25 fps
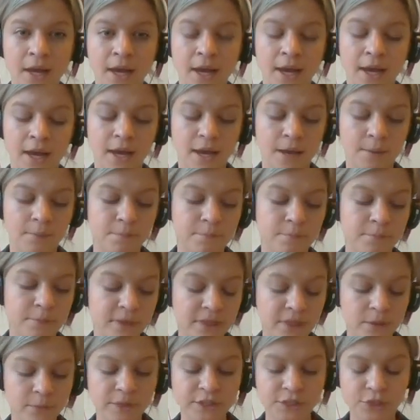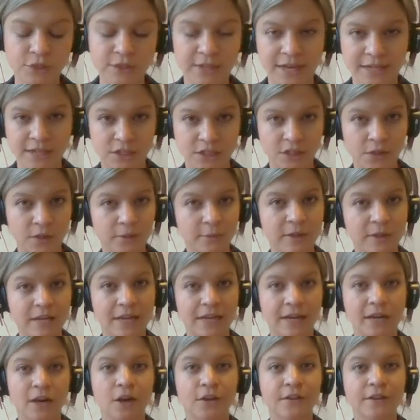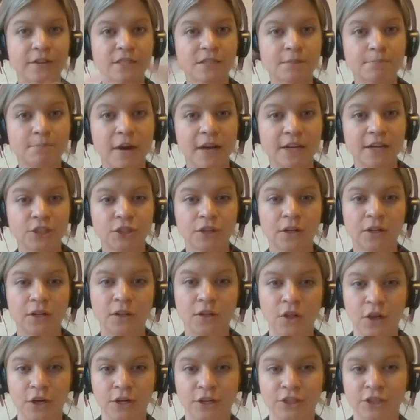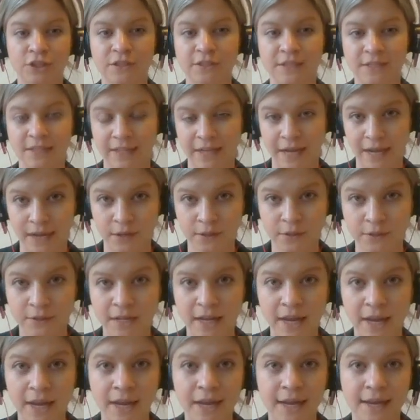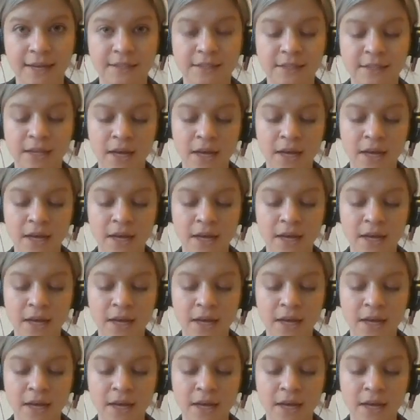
But then we do that, so then we get it on this much larger scale. And